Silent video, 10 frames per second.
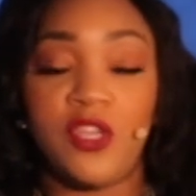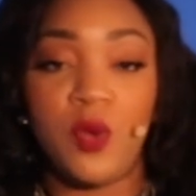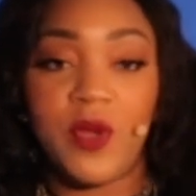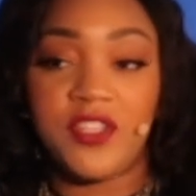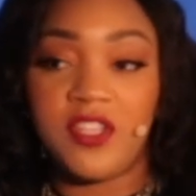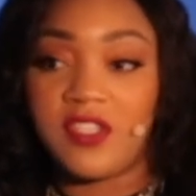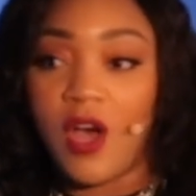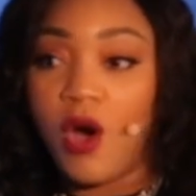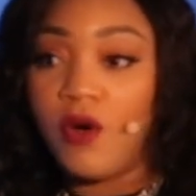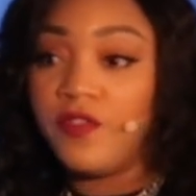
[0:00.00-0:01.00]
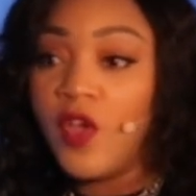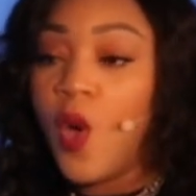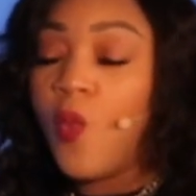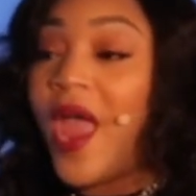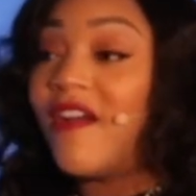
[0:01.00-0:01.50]
that you wish to solve?
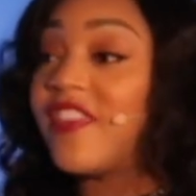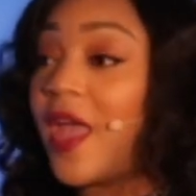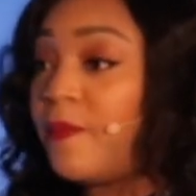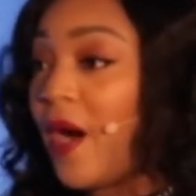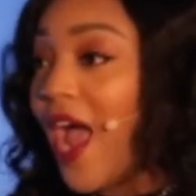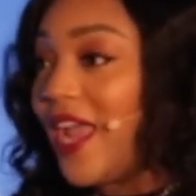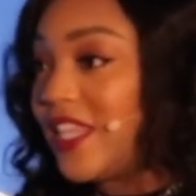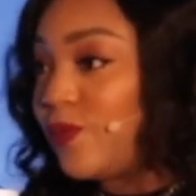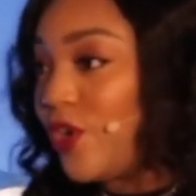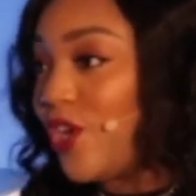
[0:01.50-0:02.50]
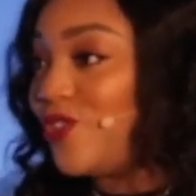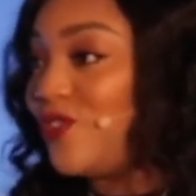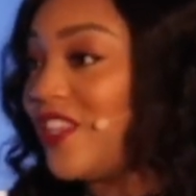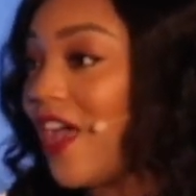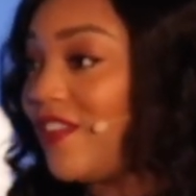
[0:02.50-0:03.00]
Where are they buying this product or
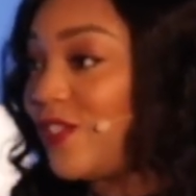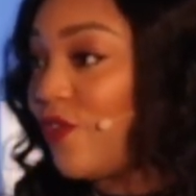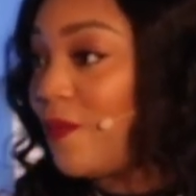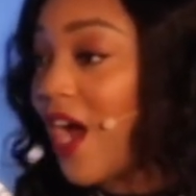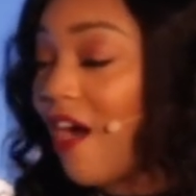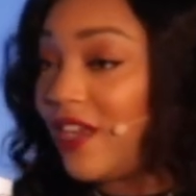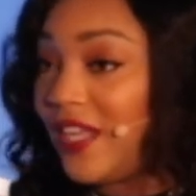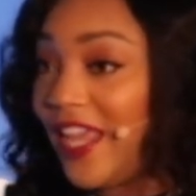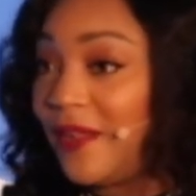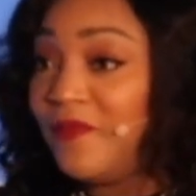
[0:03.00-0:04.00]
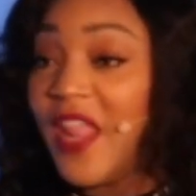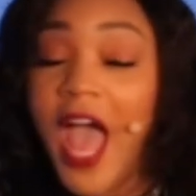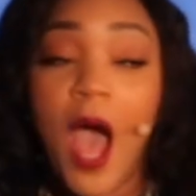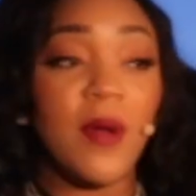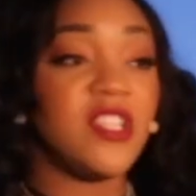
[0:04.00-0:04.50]
service from currently?
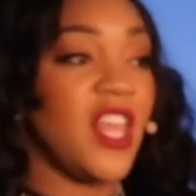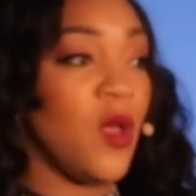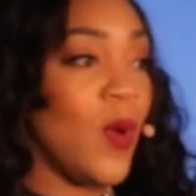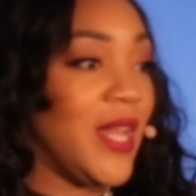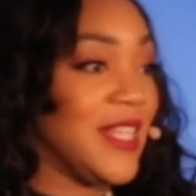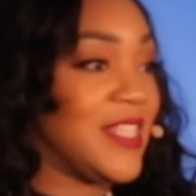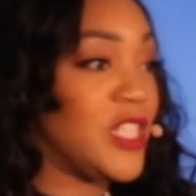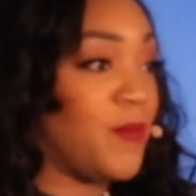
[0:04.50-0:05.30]
How much are they willing to